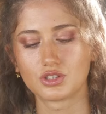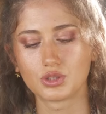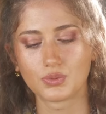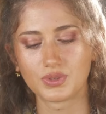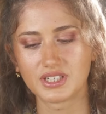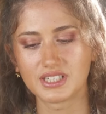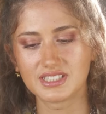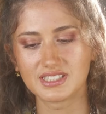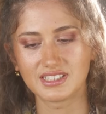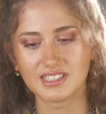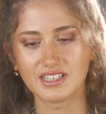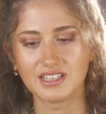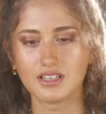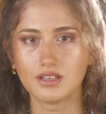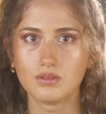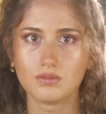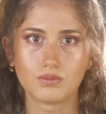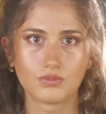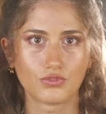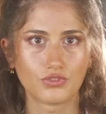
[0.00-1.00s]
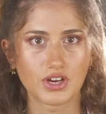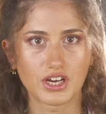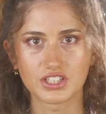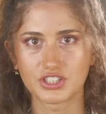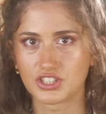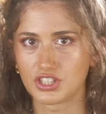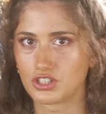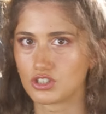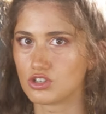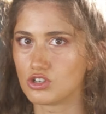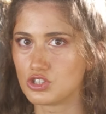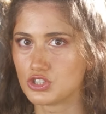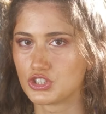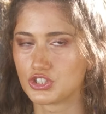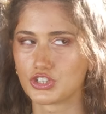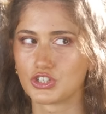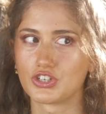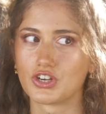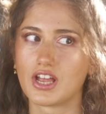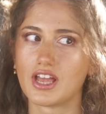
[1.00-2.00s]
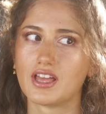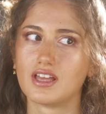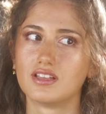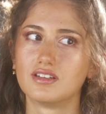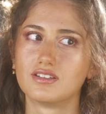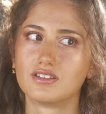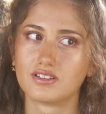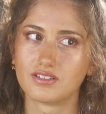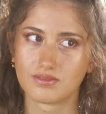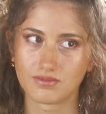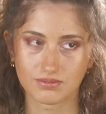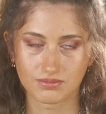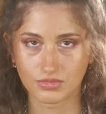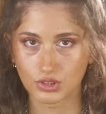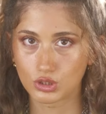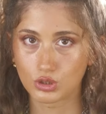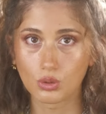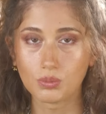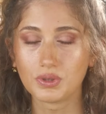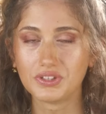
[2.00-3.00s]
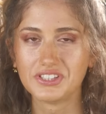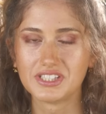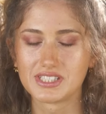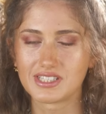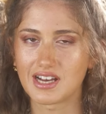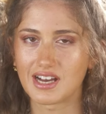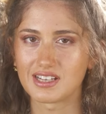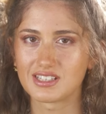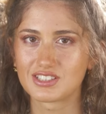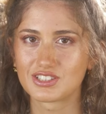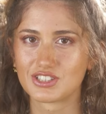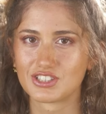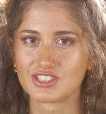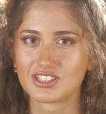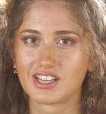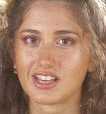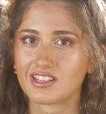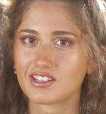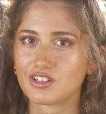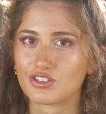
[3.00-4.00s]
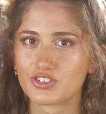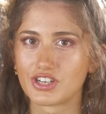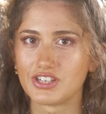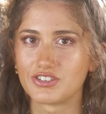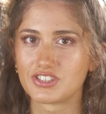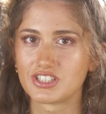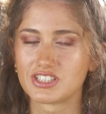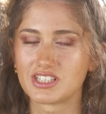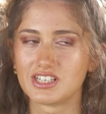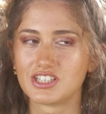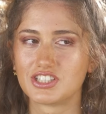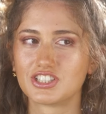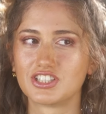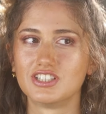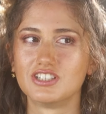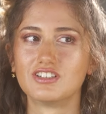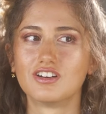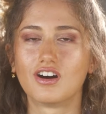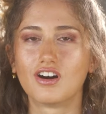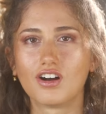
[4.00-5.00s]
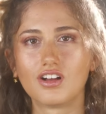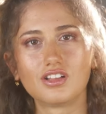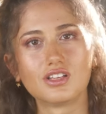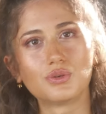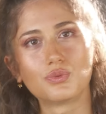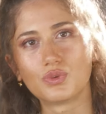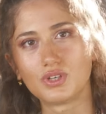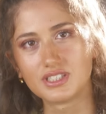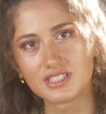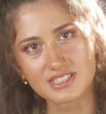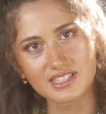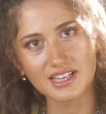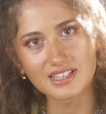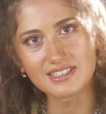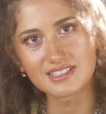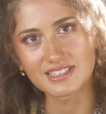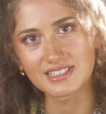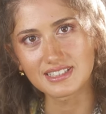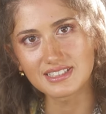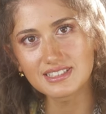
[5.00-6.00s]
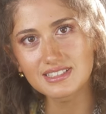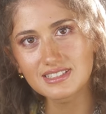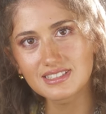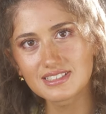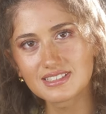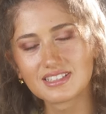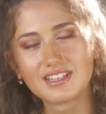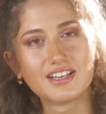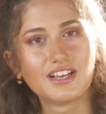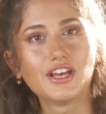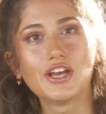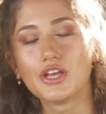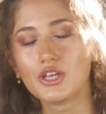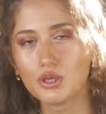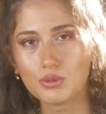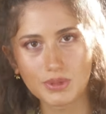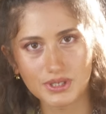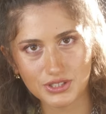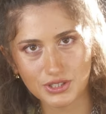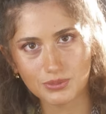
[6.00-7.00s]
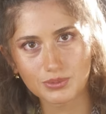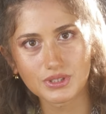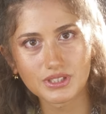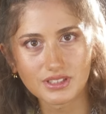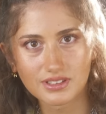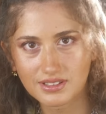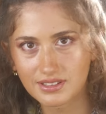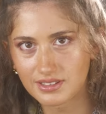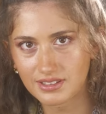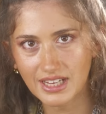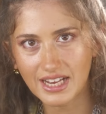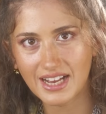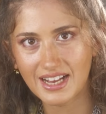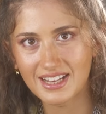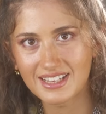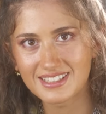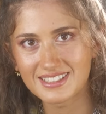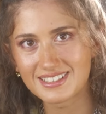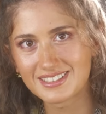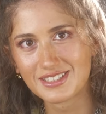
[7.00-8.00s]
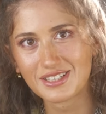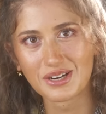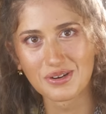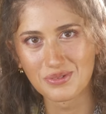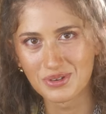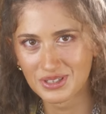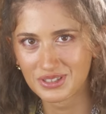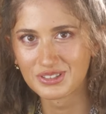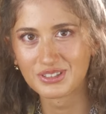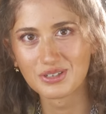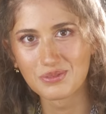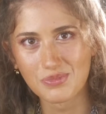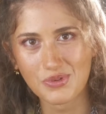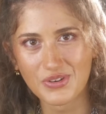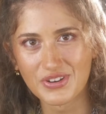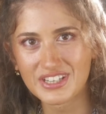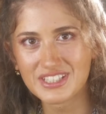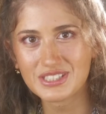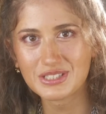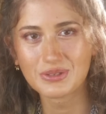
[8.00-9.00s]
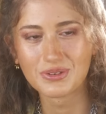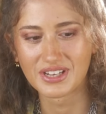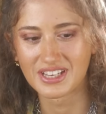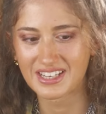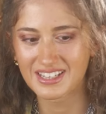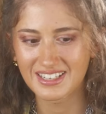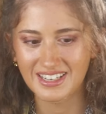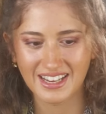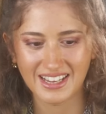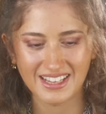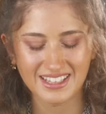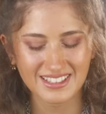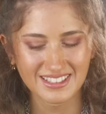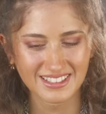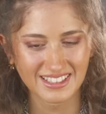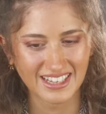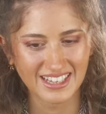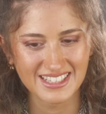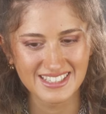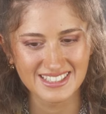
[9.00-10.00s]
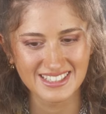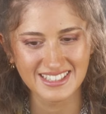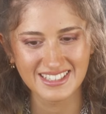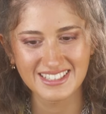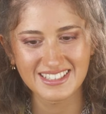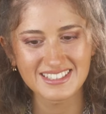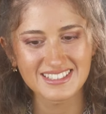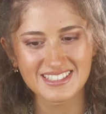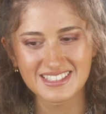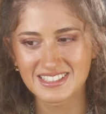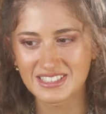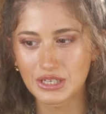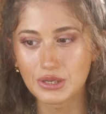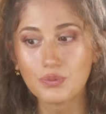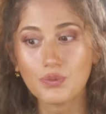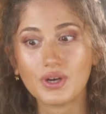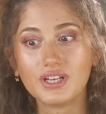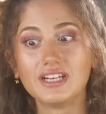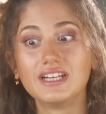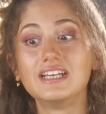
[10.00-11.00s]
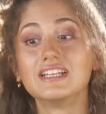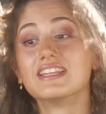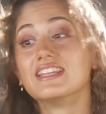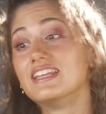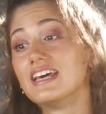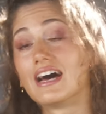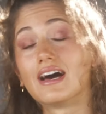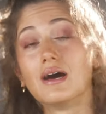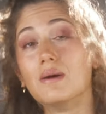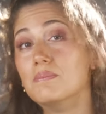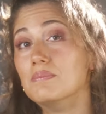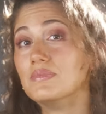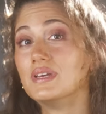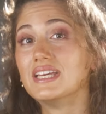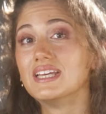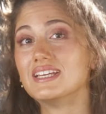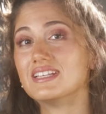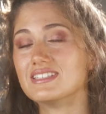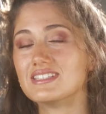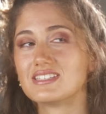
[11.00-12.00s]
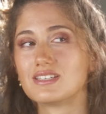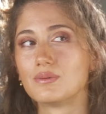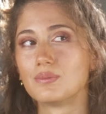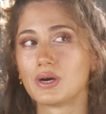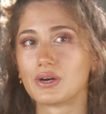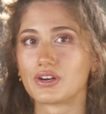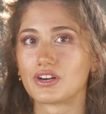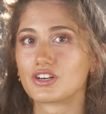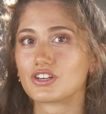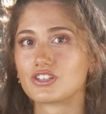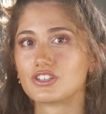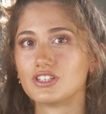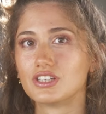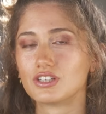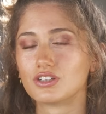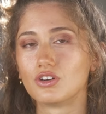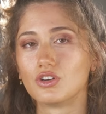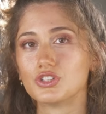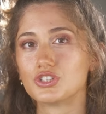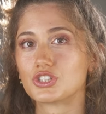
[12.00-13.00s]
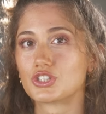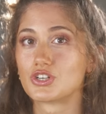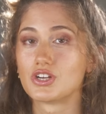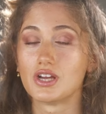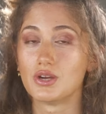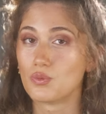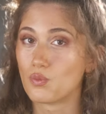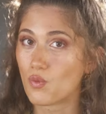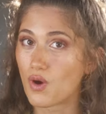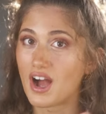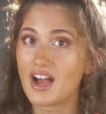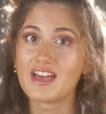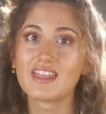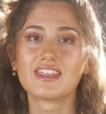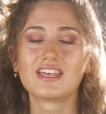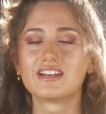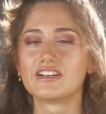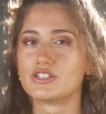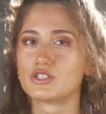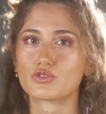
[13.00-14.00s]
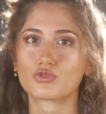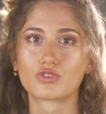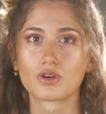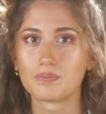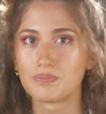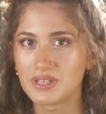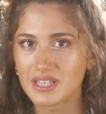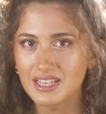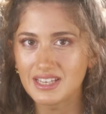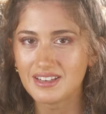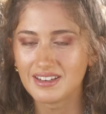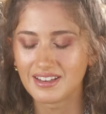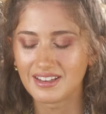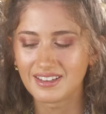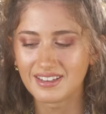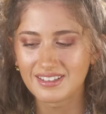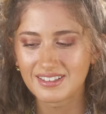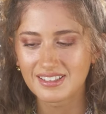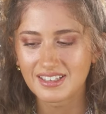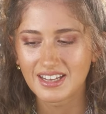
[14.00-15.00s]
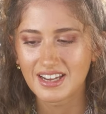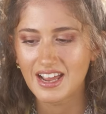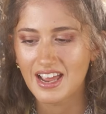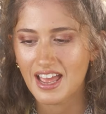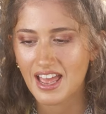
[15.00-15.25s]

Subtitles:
So when I see fashion, culture, and global disasters like the Great Recession all in one sentence, you bet your pretty little ass that I want to look more into it, analyze it, see what that means about our current culture and why that is repeating.